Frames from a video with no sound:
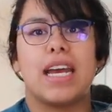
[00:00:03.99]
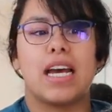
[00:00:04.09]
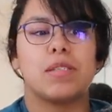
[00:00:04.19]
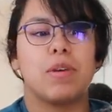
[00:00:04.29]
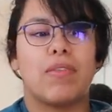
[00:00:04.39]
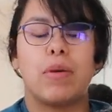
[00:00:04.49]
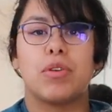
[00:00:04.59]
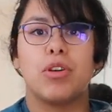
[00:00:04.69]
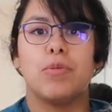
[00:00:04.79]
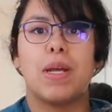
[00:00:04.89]
asked me if I would
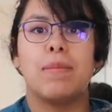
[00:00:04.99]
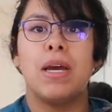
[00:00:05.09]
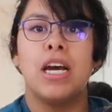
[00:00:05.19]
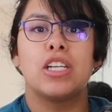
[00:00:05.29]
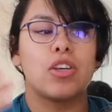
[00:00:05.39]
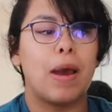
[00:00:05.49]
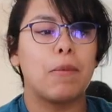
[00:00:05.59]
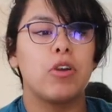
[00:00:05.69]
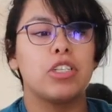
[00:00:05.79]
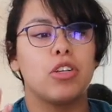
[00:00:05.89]
groom them. So I'm
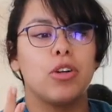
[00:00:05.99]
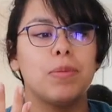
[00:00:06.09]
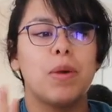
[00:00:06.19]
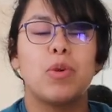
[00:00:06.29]
going to groom them.